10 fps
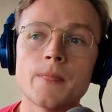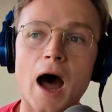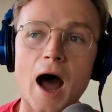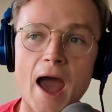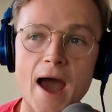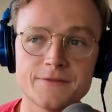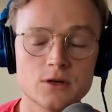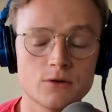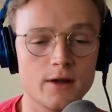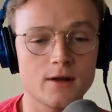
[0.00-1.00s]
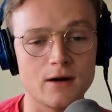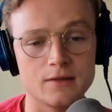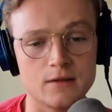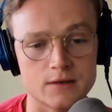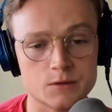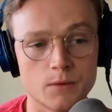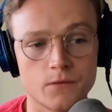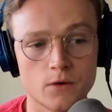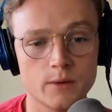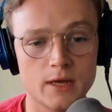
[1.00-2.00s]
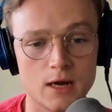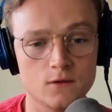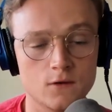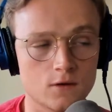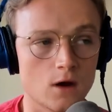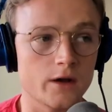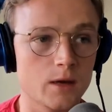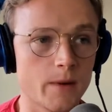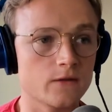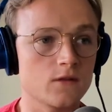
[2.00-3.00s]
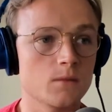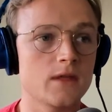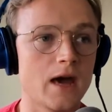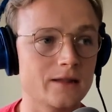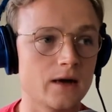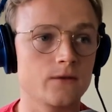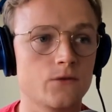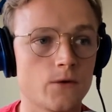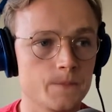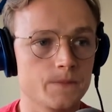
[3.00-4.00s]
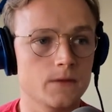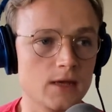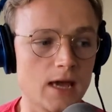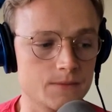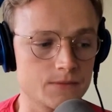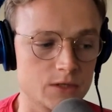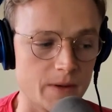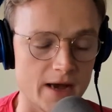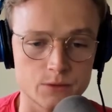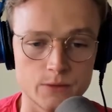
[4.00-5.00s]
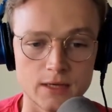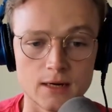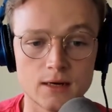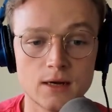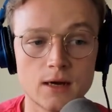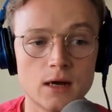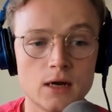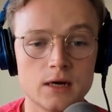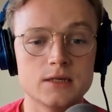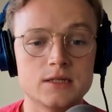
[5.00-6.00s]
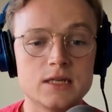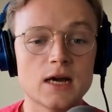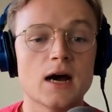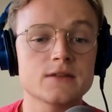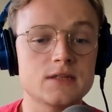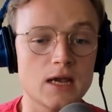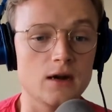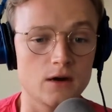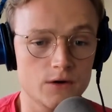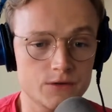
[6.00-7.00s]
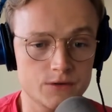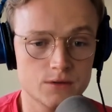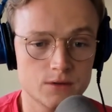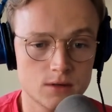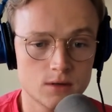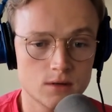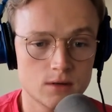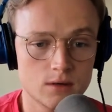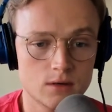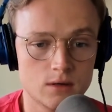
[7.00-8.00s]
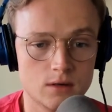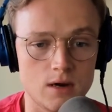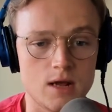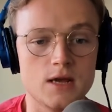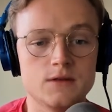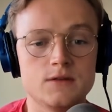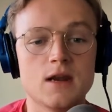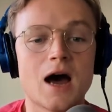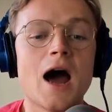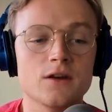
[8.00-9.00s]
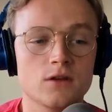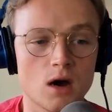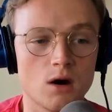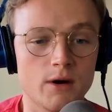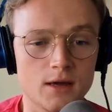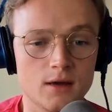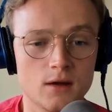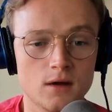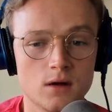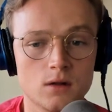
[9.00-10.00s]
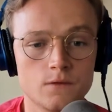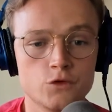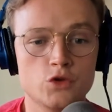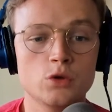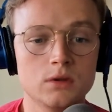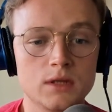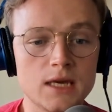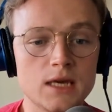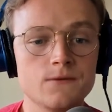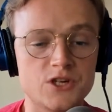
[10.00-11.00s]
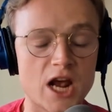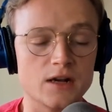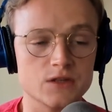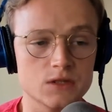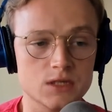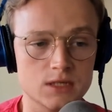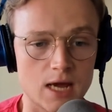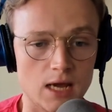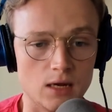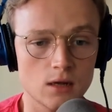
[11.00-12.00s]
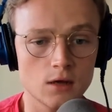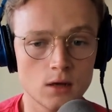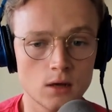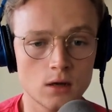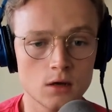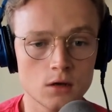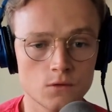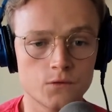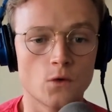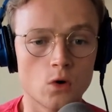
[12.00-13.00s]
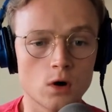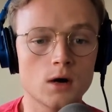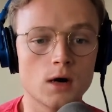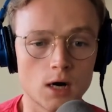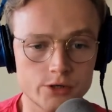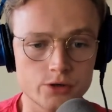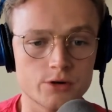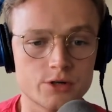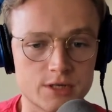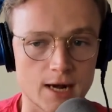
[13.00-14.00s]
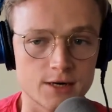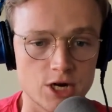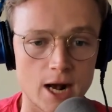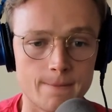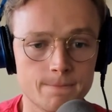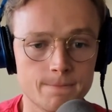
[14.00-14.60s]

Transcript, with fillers: I have to reiterate this before we get into talking about some of the headlines from the games this past weekend. Deion Sanders is not going to leave Jackson State for a Georgia Tech job